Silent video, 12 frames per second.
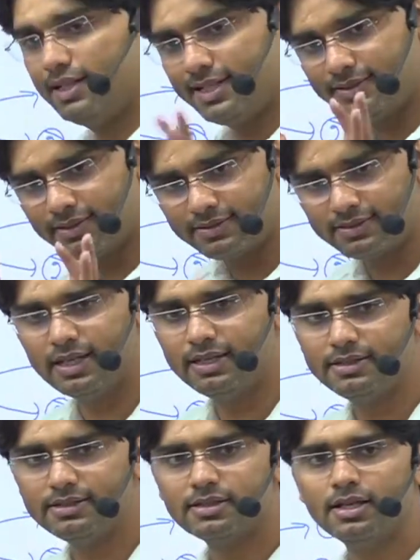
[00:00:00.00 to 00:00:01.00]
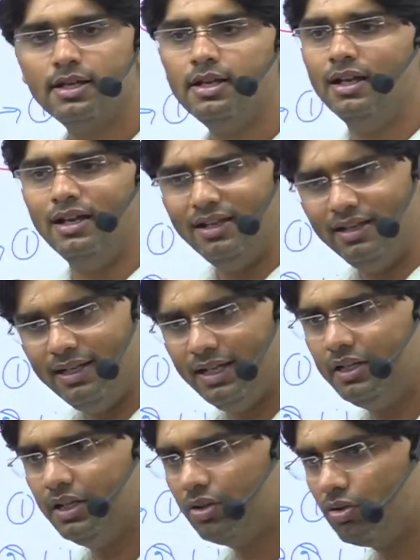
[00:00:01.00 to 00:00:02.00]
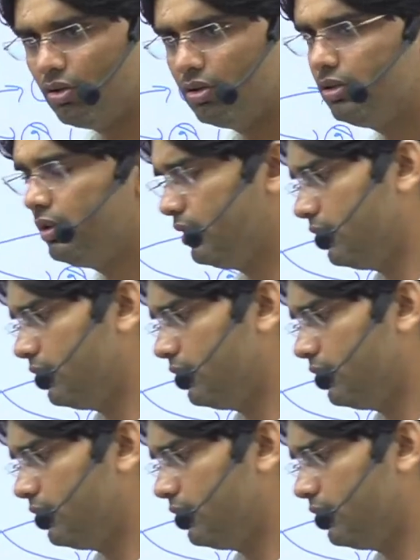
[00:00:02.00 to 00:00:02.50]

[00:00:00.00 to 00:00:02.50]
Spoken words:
as a science. Later on,